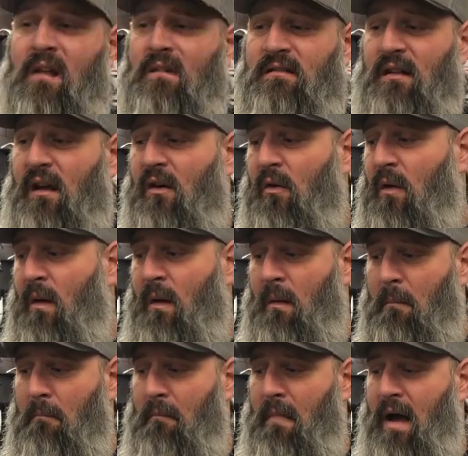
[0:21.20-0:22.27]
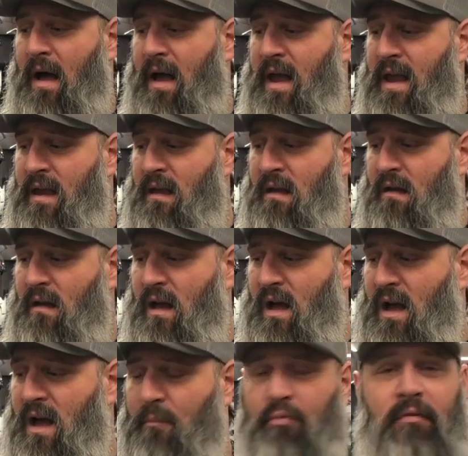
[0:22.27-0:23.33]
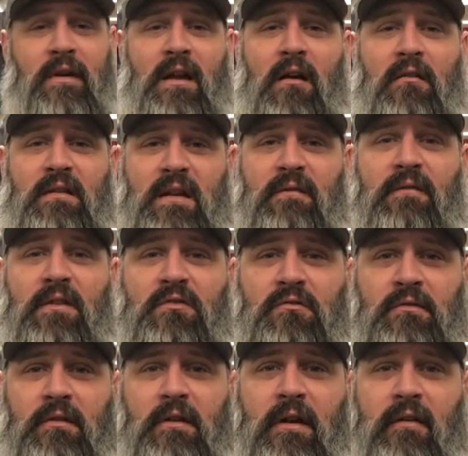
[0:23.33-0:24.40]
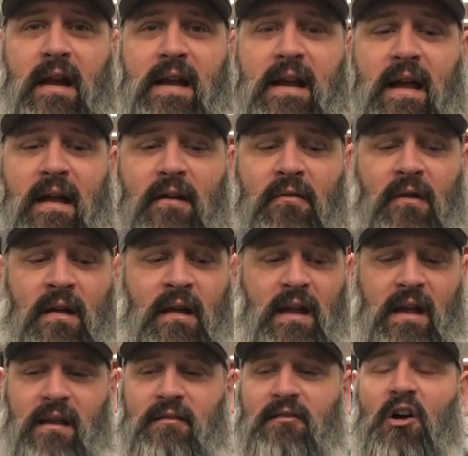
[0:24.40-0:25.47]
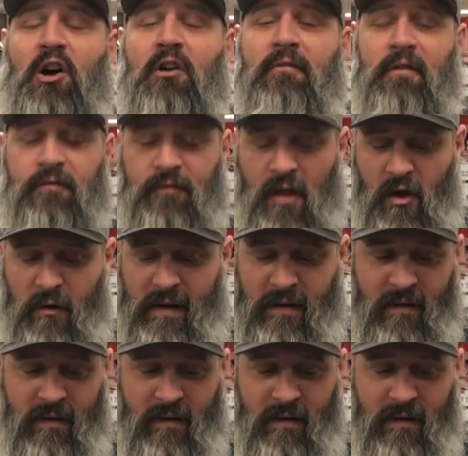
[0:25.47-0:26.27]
So my uh, pre-owned inventory right now is overflowing.